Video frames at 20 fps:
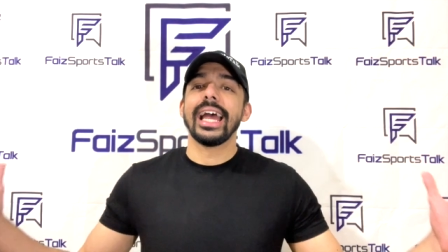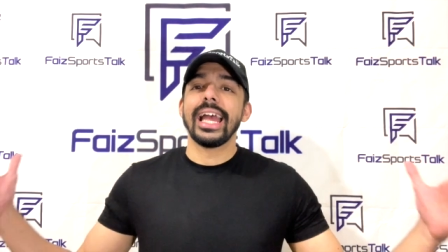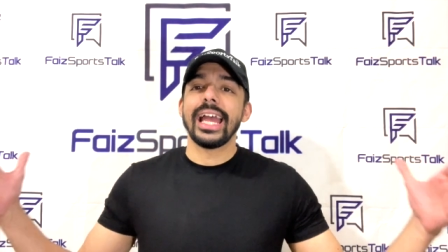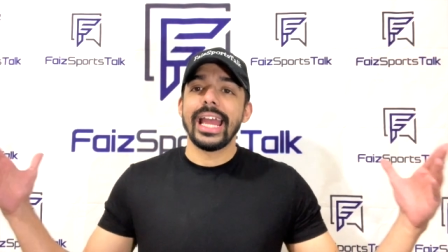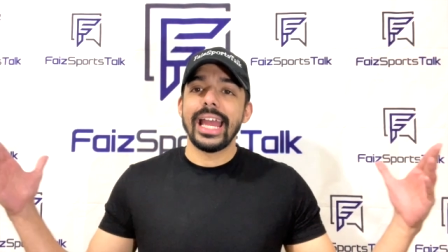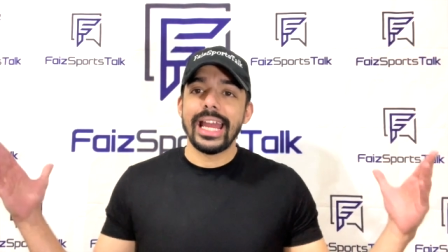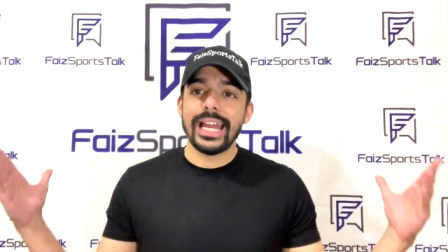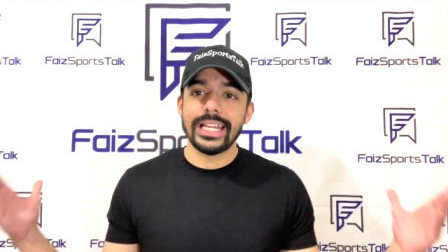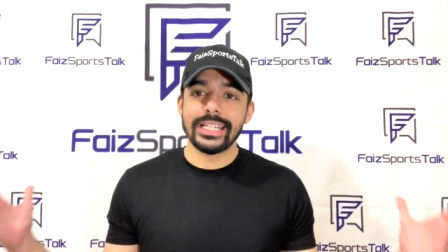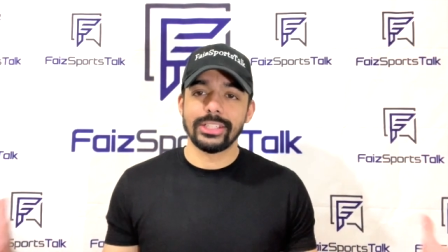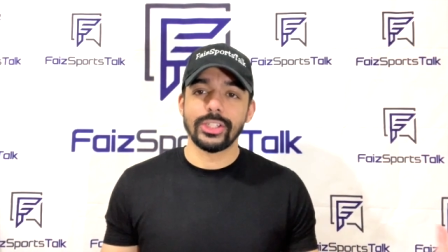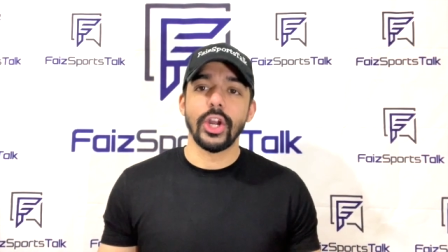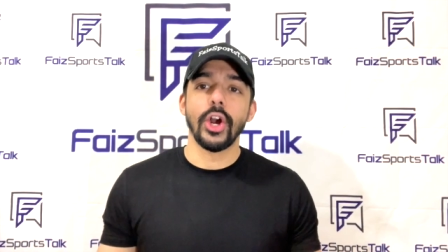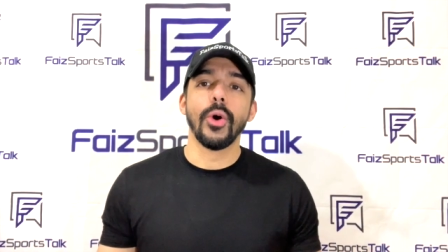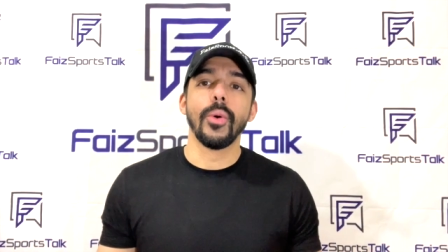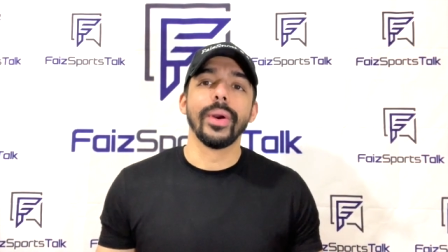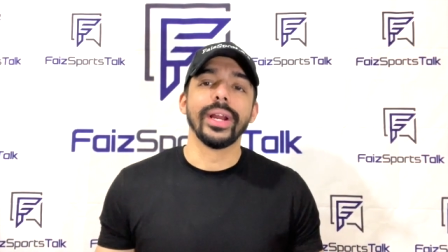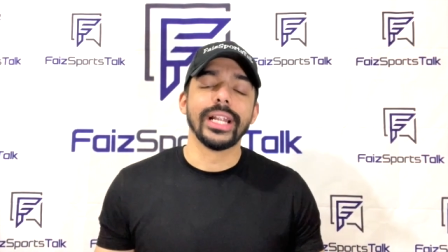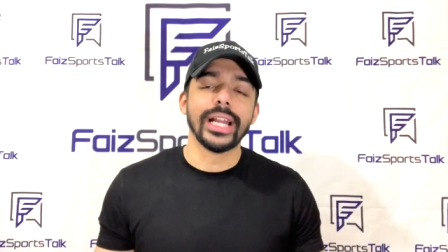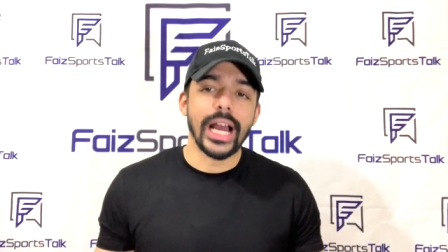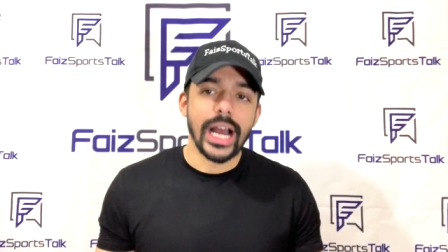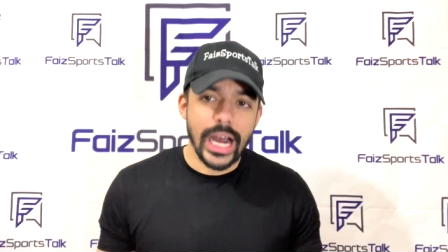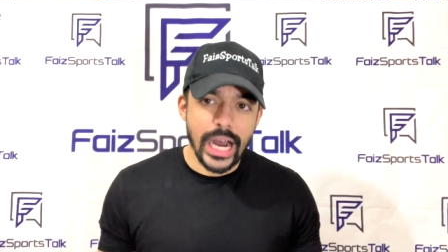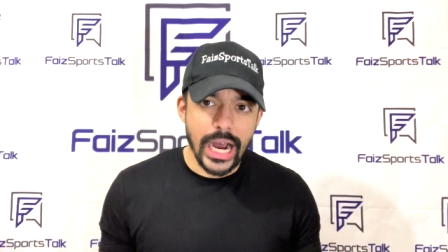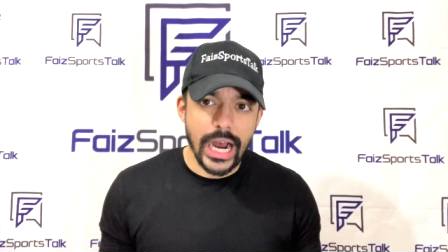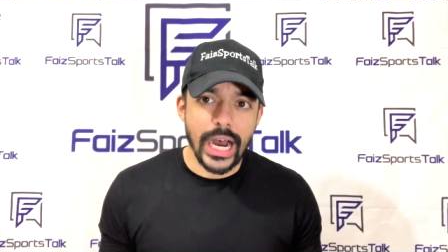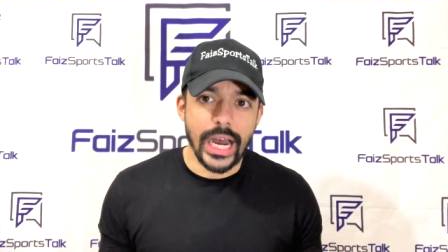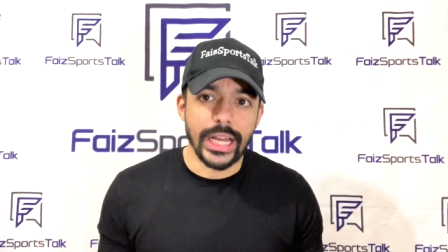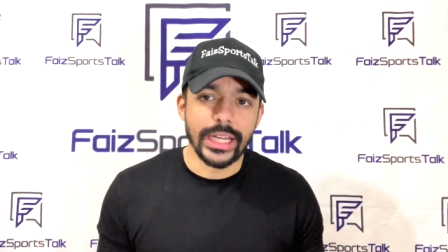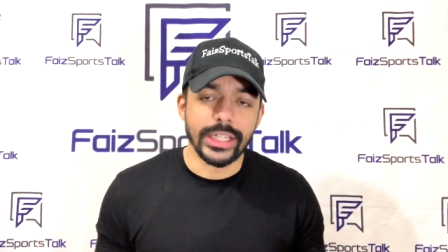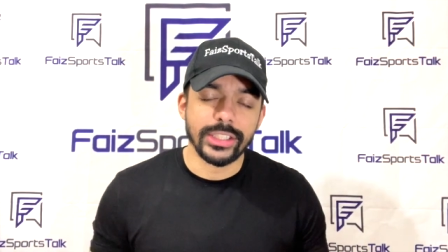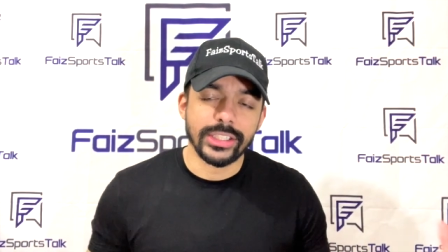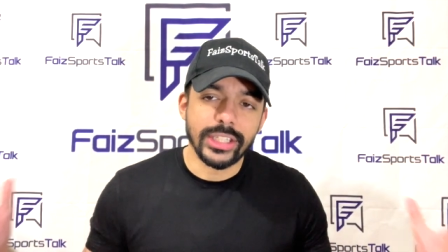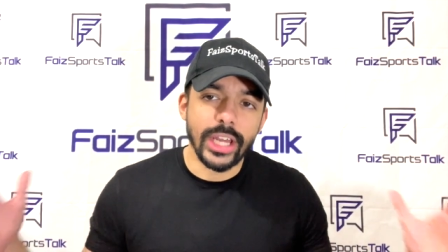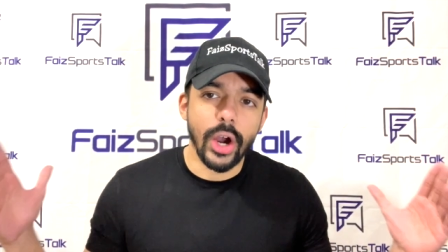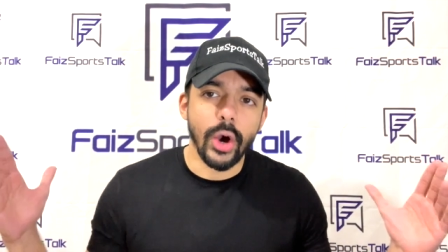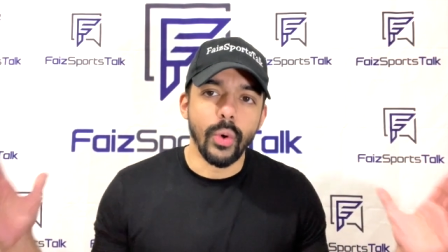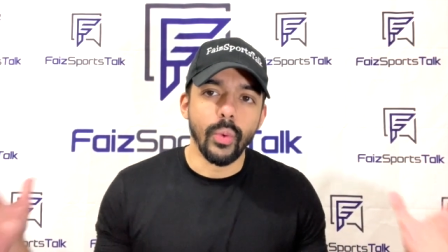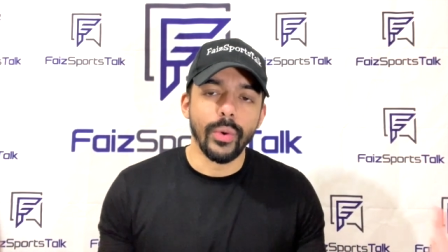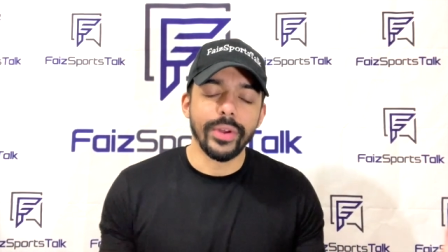is going on.
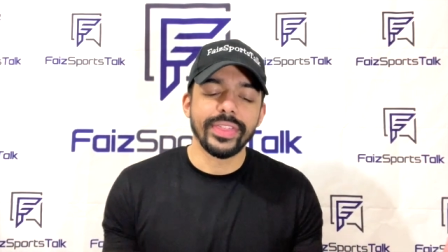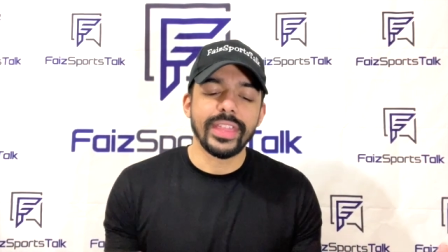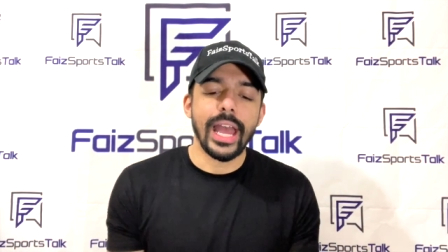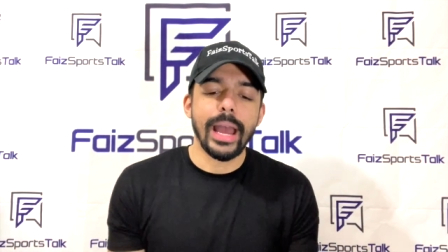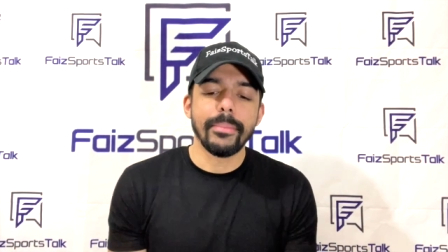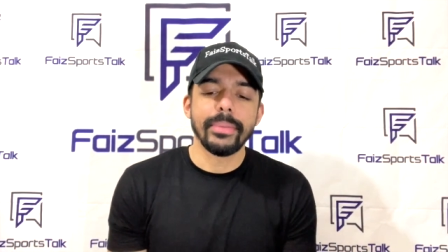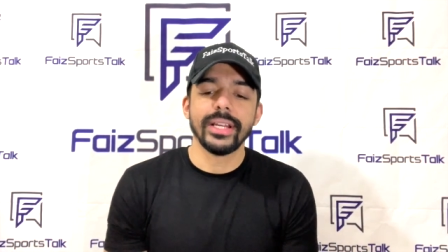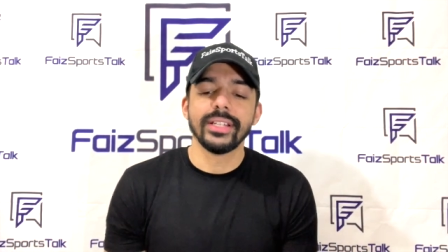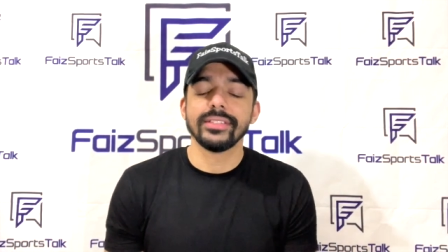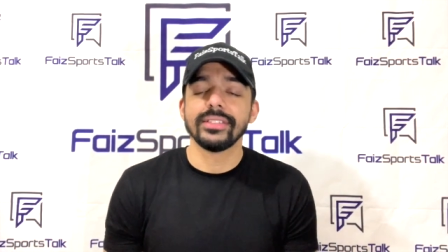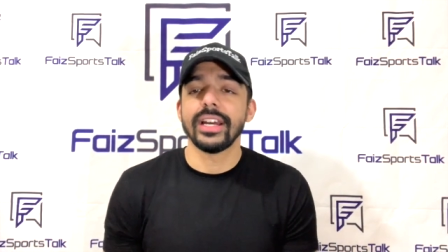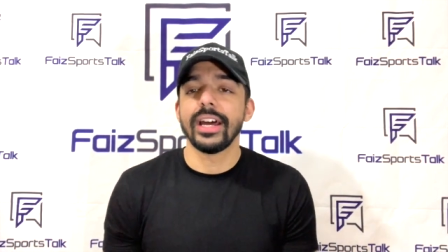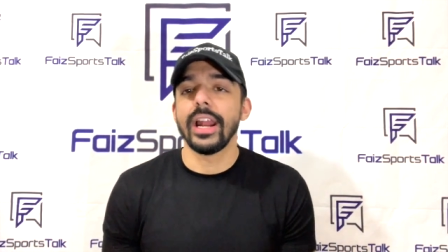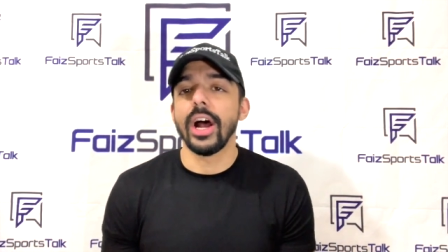So with that being said,